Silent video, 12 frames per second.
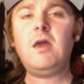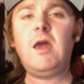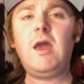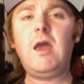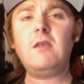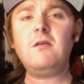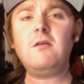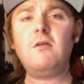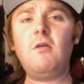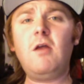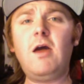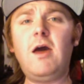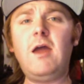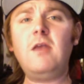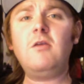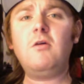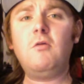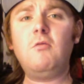ended on a high
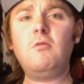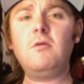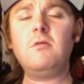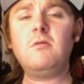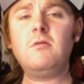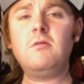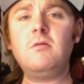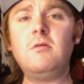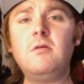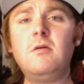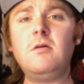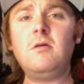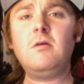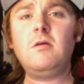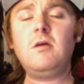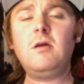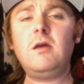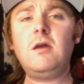note.
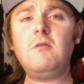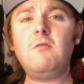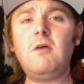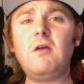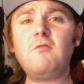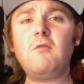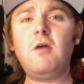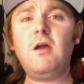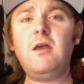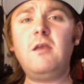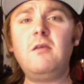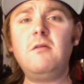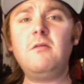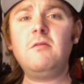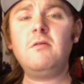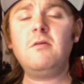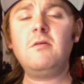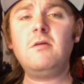And Rex Ryan
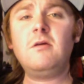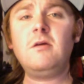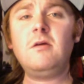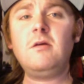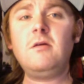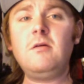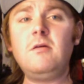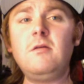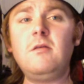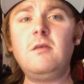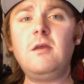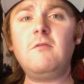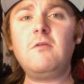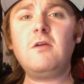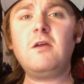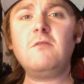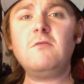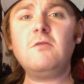never
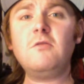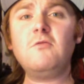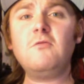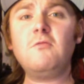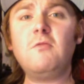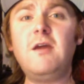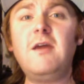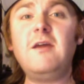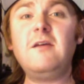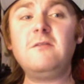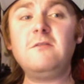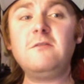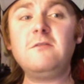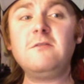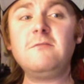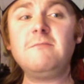kissed those rings.